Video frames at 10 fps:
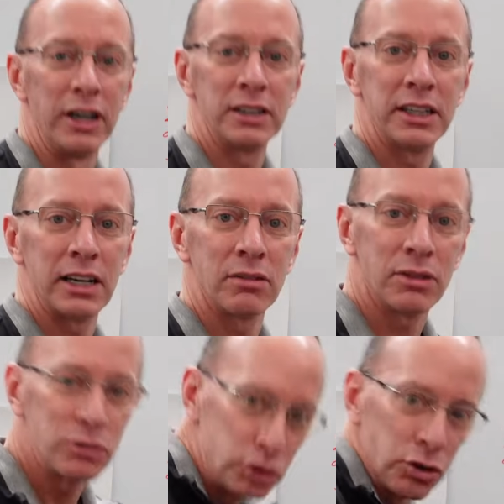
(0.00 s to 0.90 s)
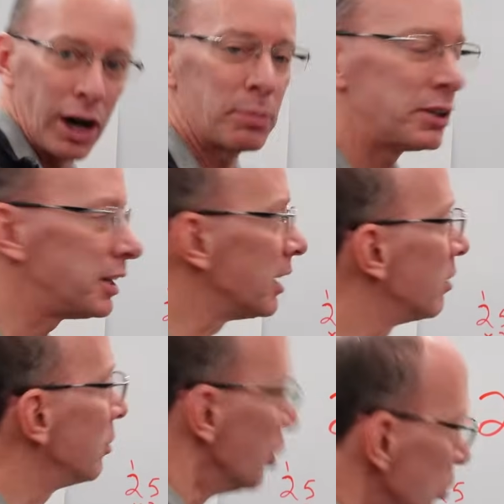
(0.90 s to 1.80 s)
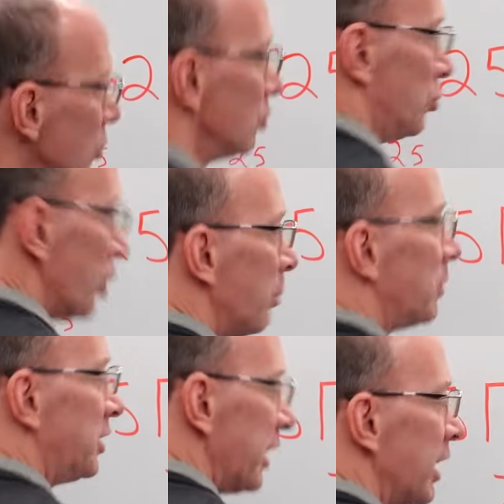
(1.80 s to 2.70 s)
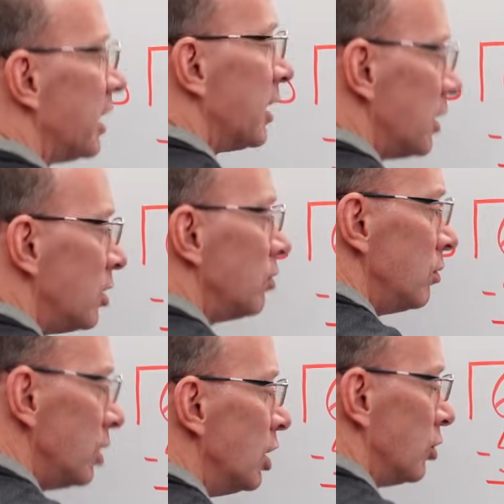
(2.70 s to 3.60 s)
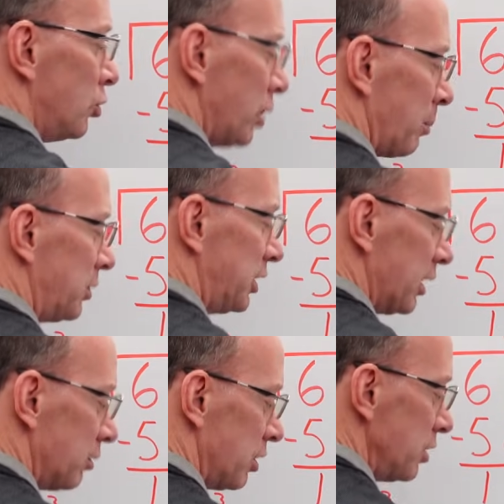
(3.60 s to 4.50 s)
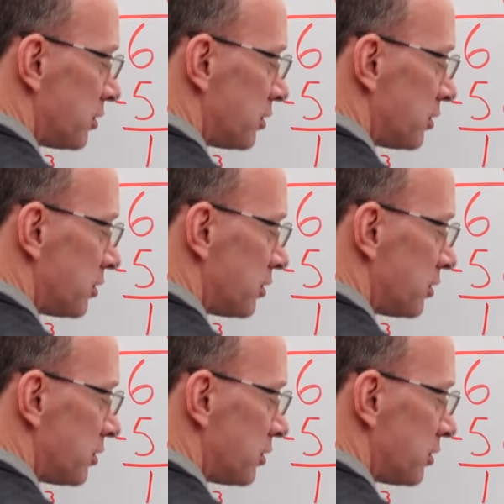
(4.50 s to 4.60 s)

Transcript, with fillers: it down, drop it down, drop it down, drop it down.